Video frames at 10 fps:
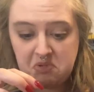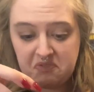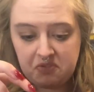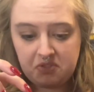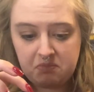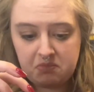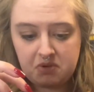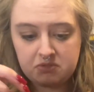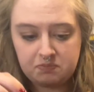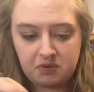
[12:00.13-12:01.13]
but for the
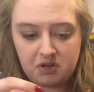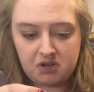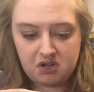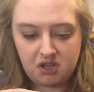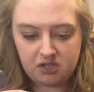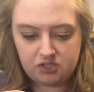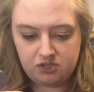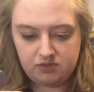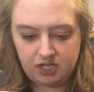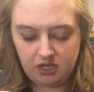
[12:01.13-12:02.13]
most part, not
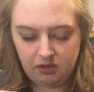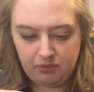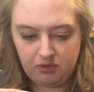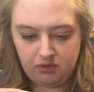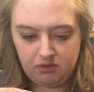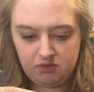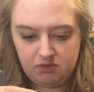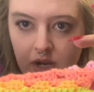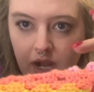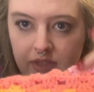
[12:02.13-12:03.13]
too terrible.
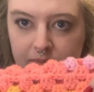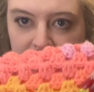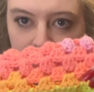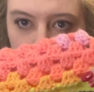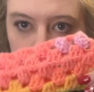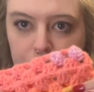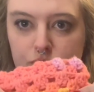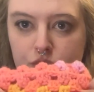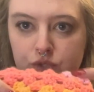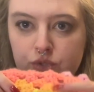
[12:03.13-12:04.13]
I'm thinking I'll do
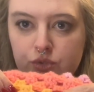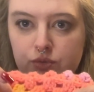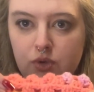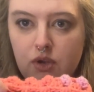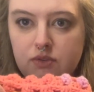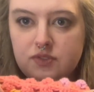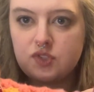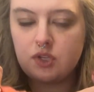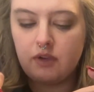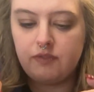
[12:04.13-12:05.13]
2
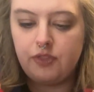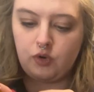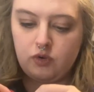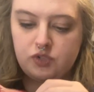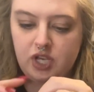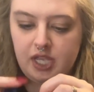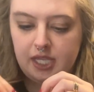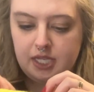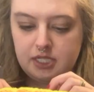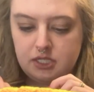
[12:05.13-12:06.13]
rows of crocheting
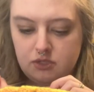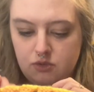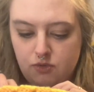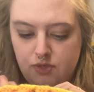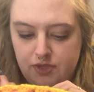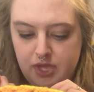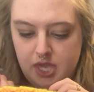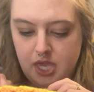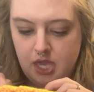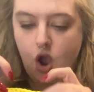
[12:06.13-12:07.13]
into
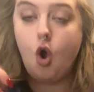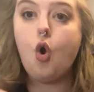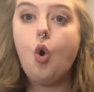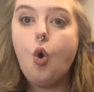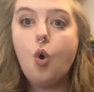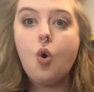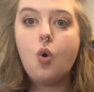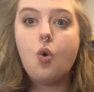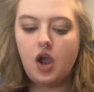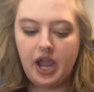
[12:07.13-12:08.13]
the,
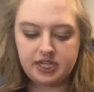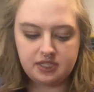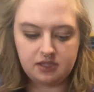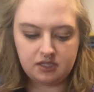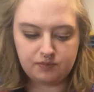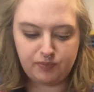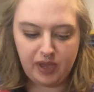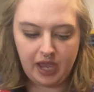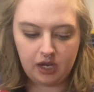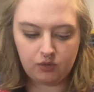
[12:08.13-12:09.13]
I did this
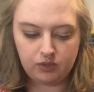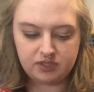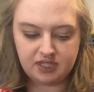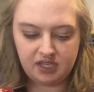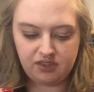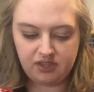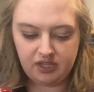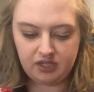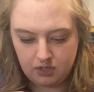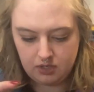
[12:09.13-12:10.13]
backwards, I
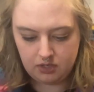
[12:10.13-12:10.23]
think.